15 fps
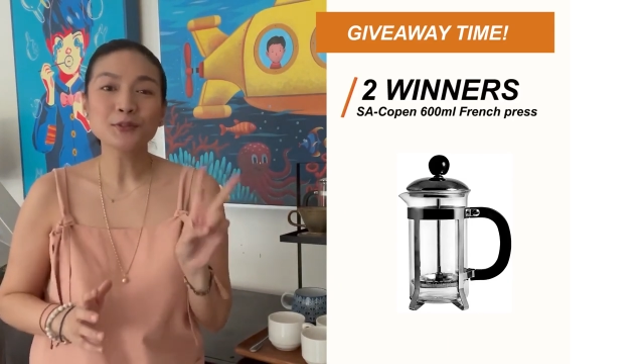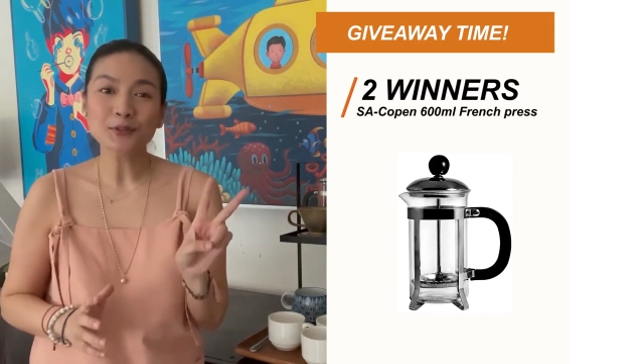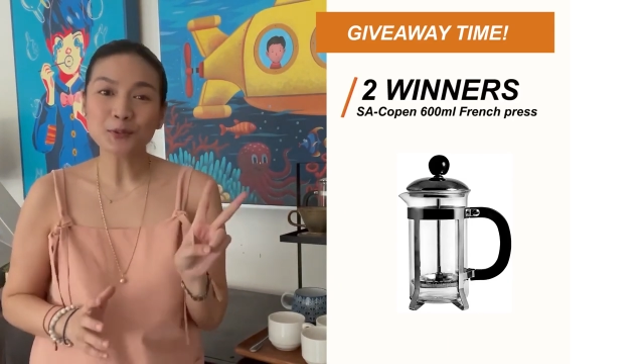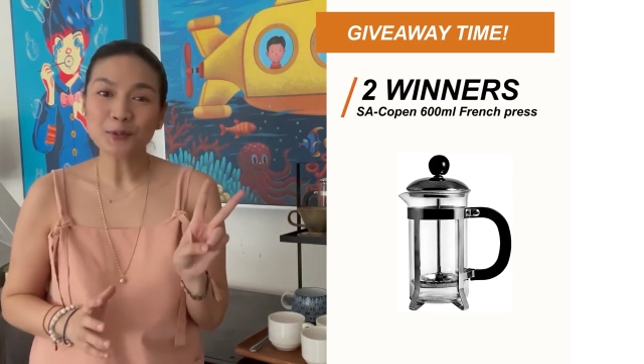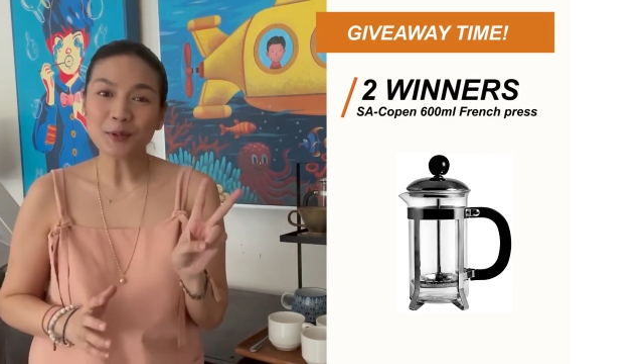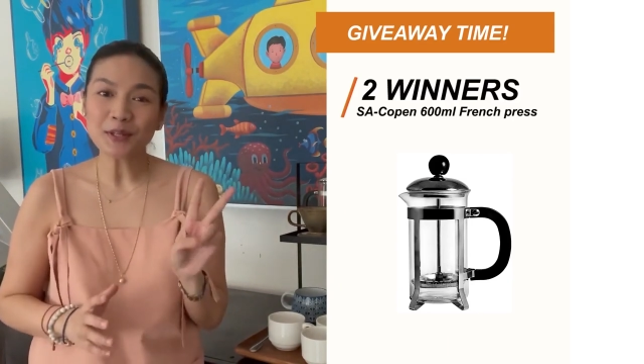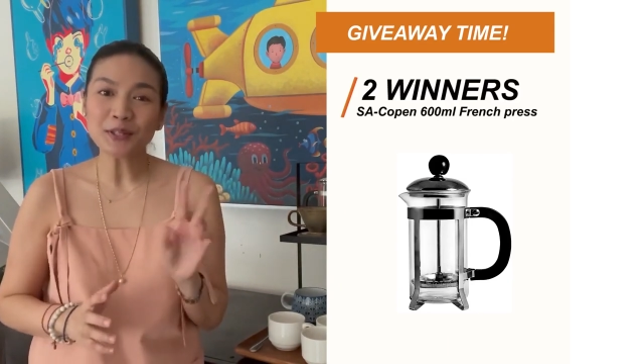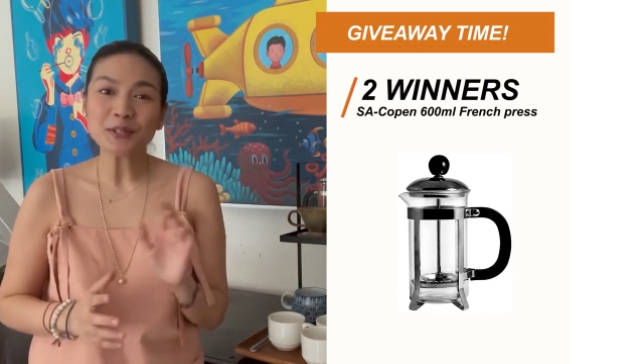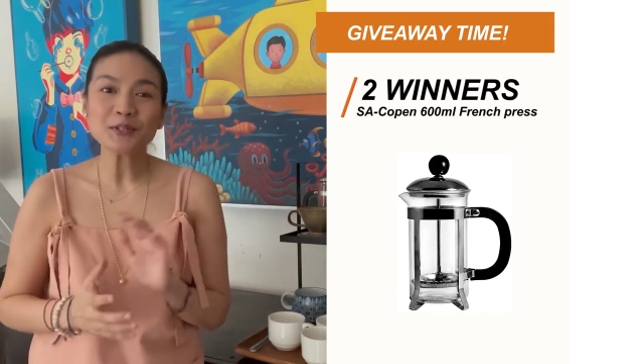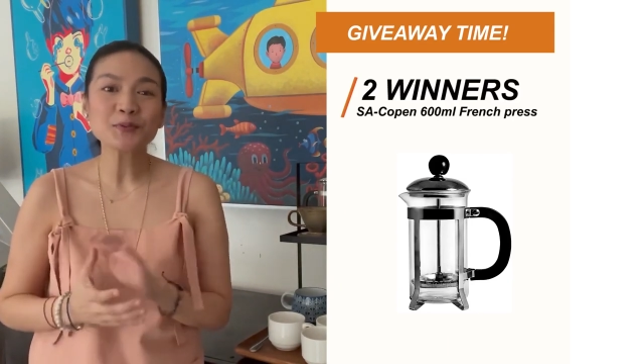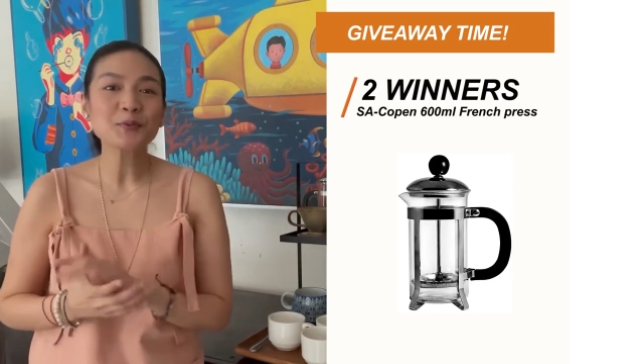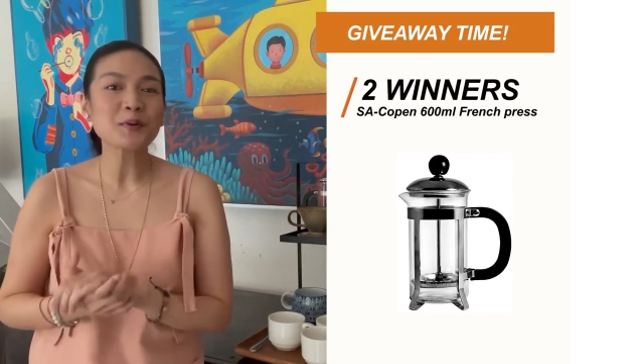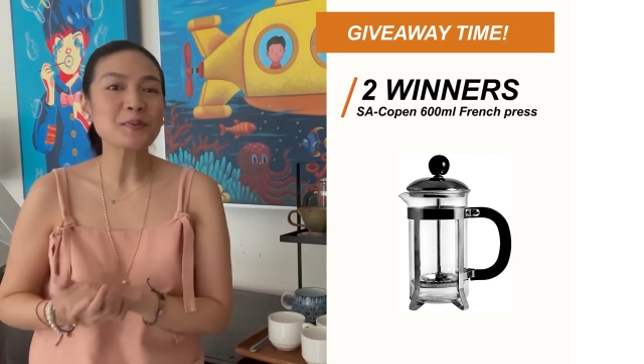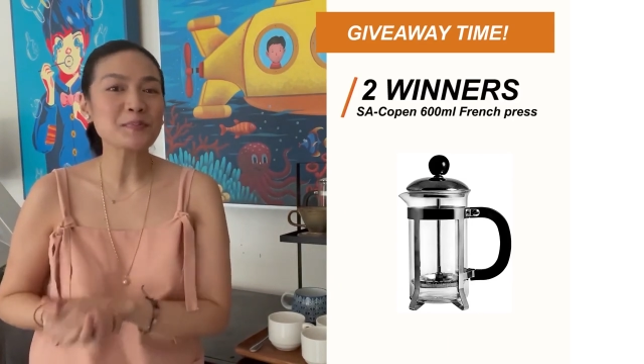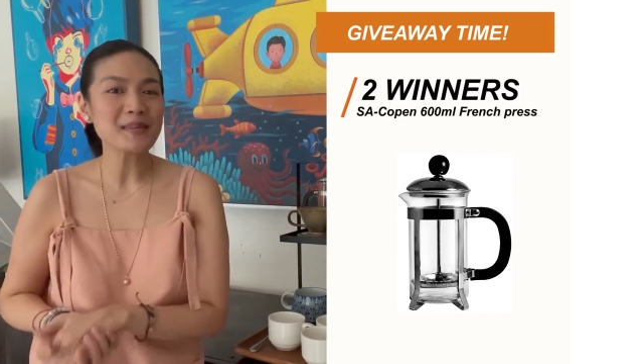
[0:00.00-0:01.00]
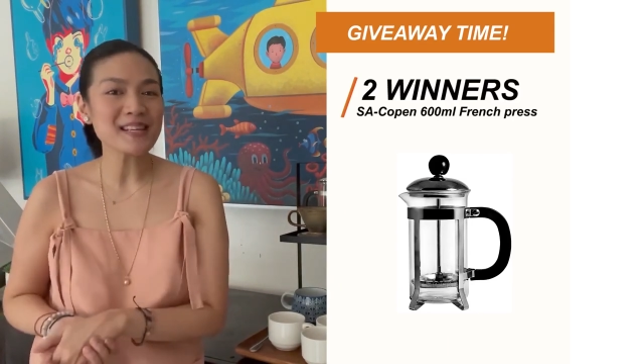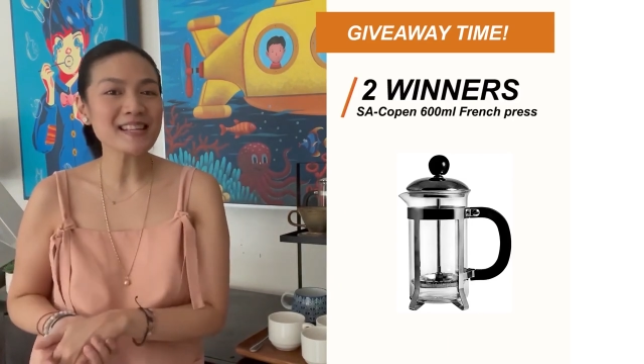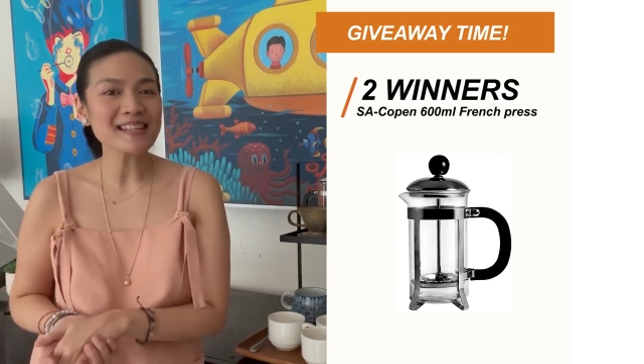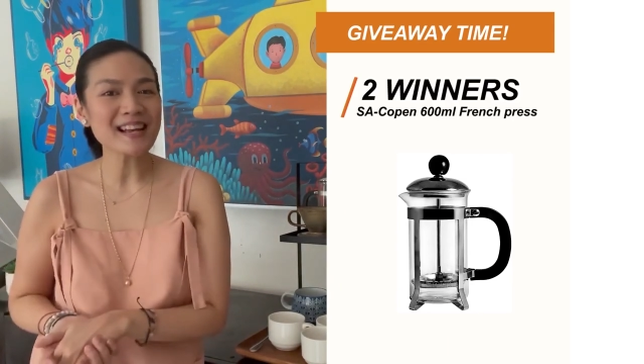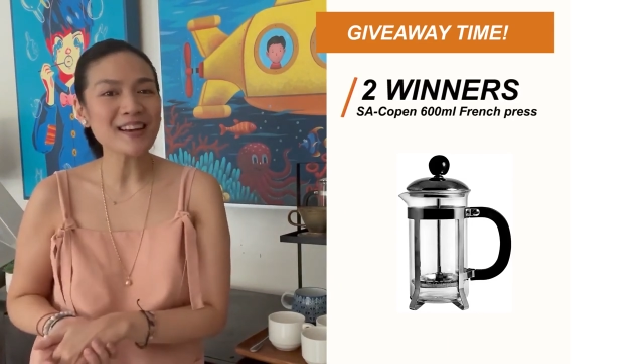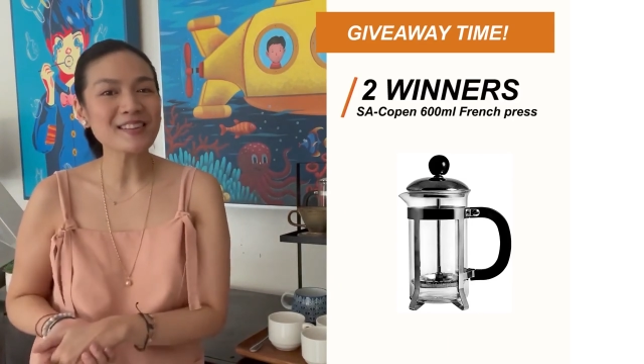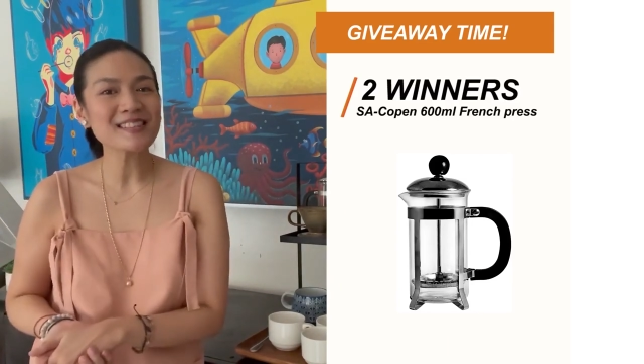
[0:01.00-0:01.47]
Two winners will be
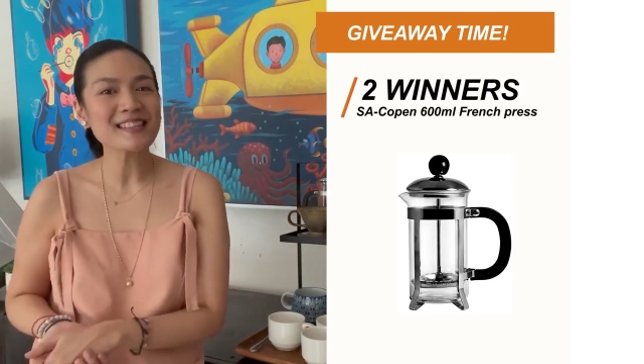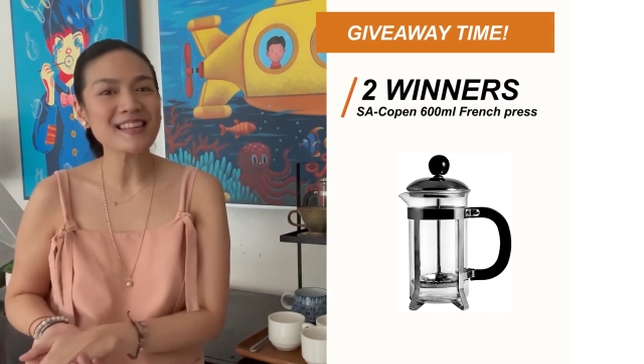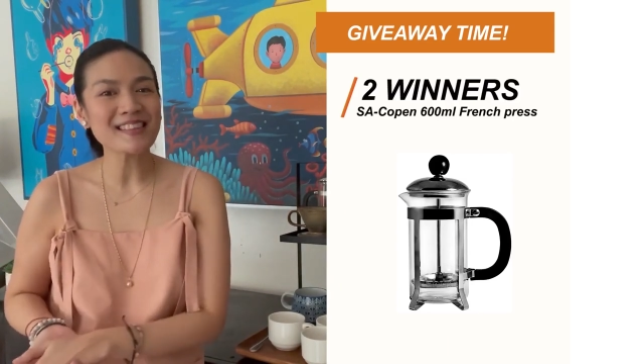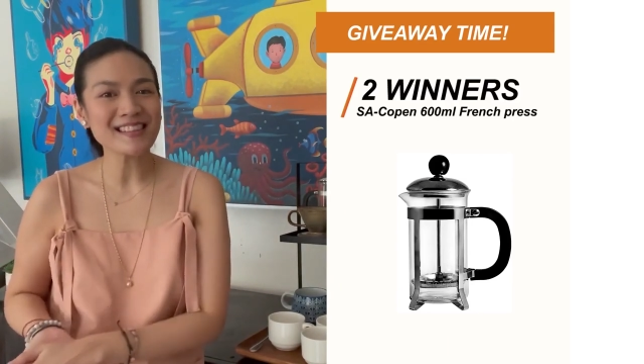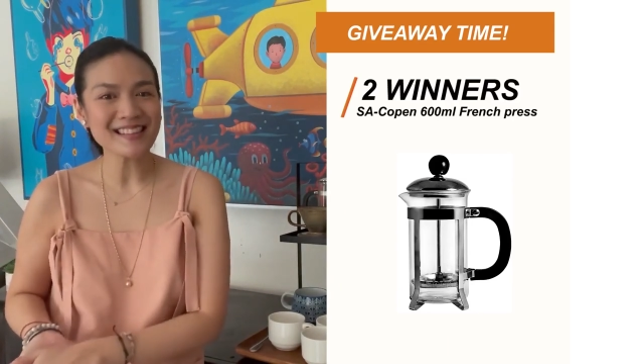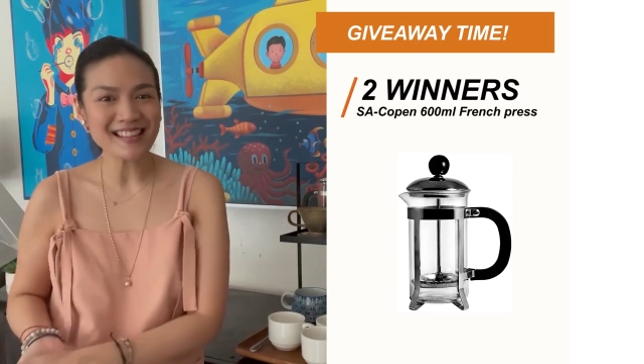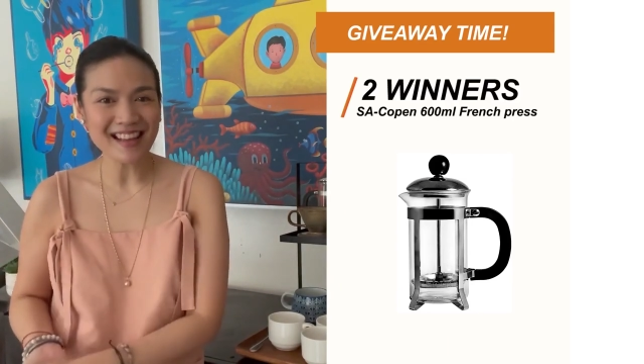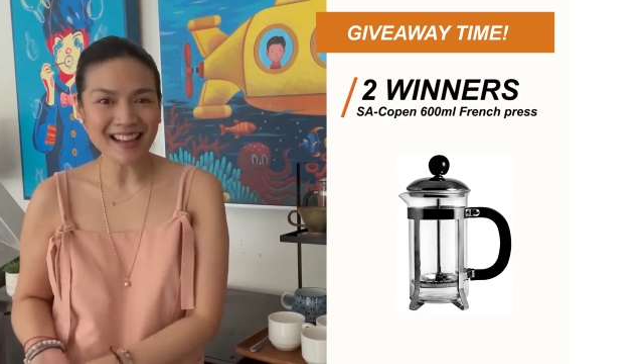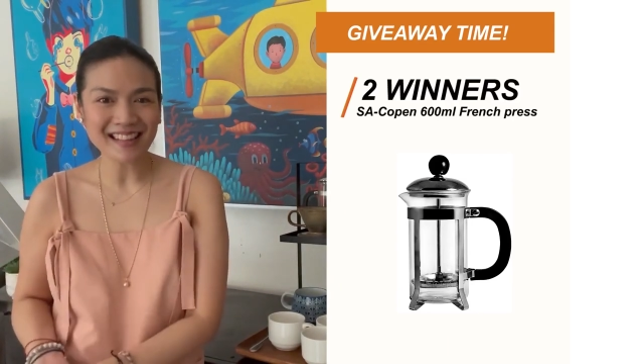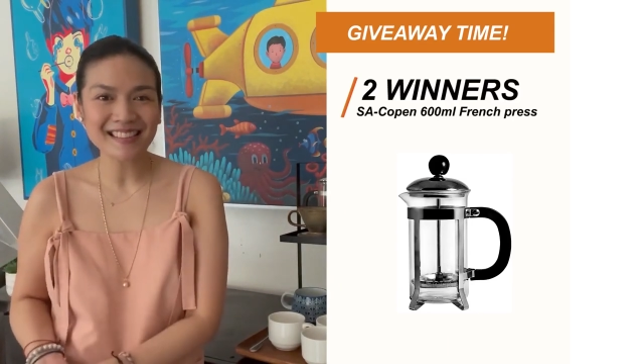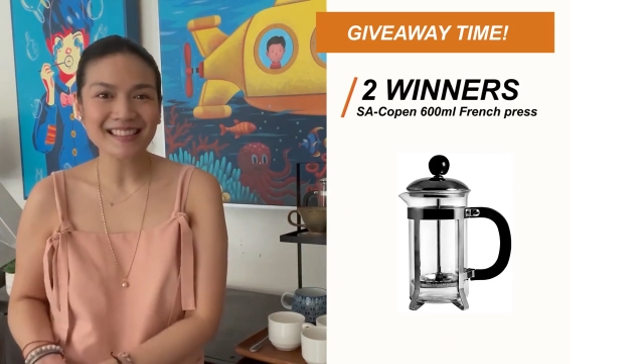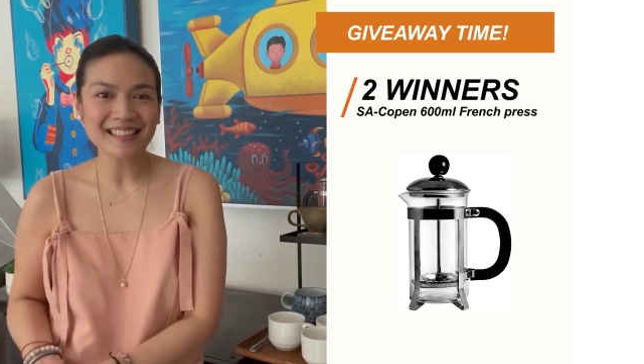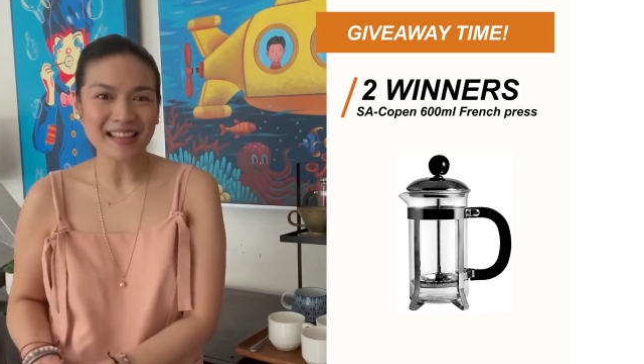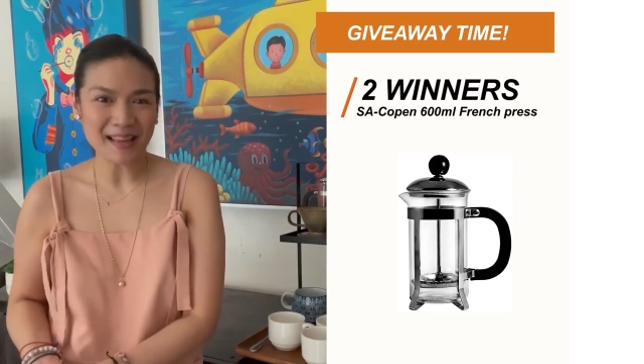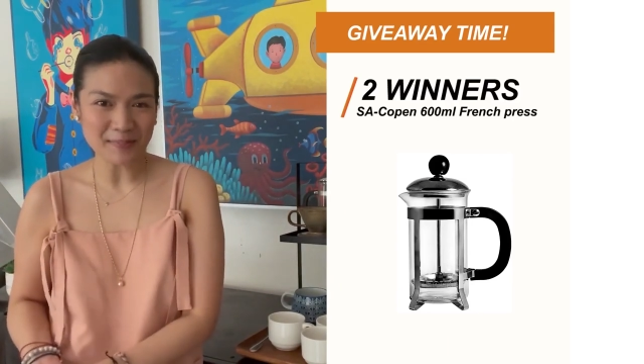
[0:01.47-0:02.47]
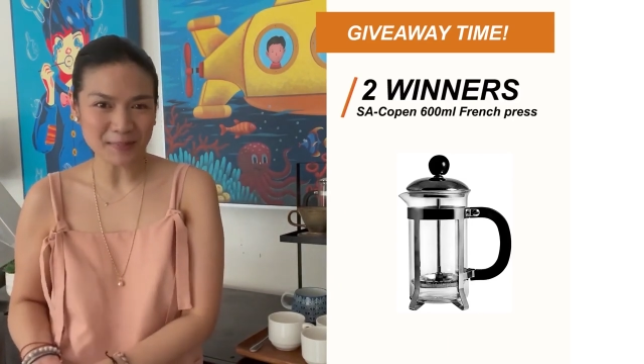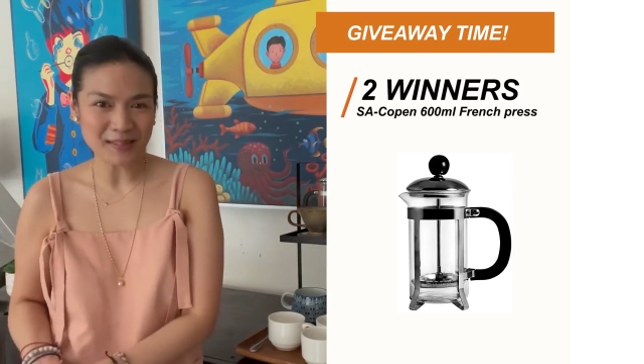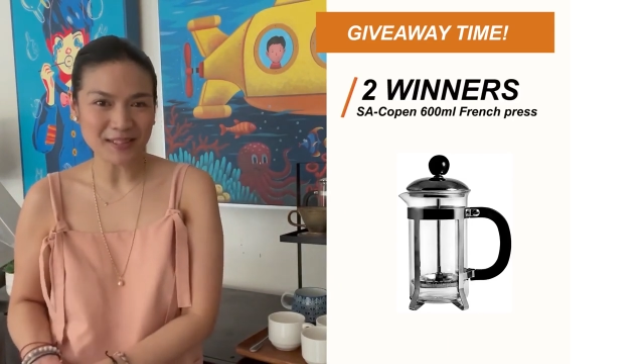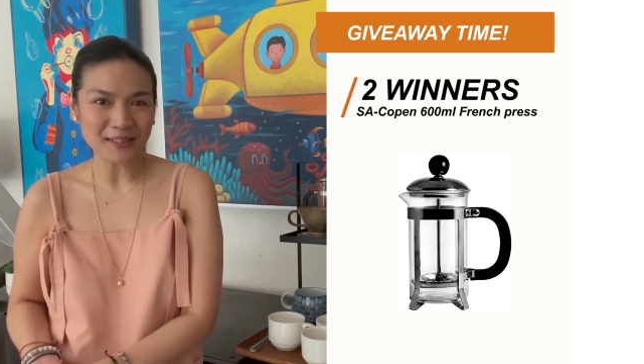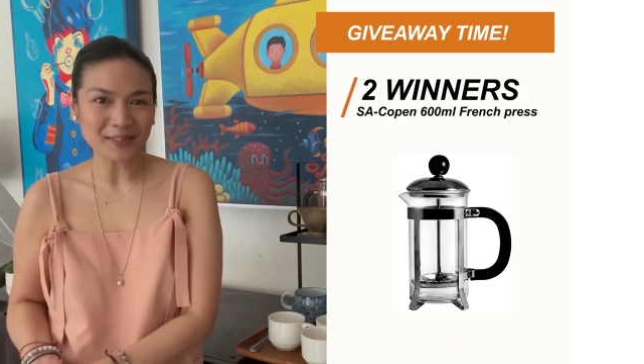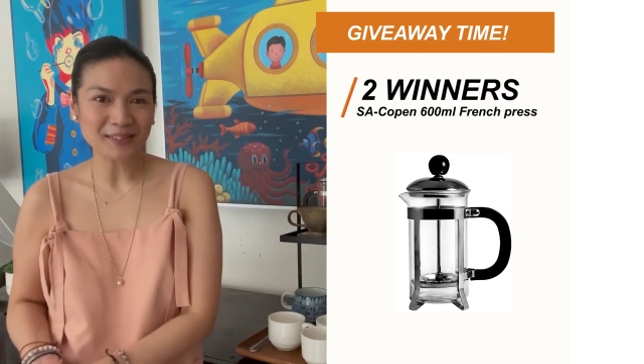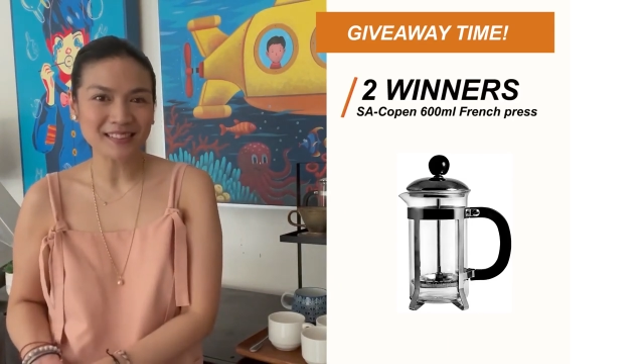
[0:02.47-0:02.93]
announced in the next
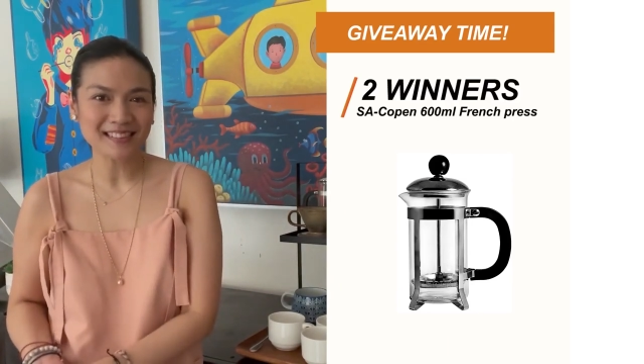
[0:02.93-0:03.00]
episode.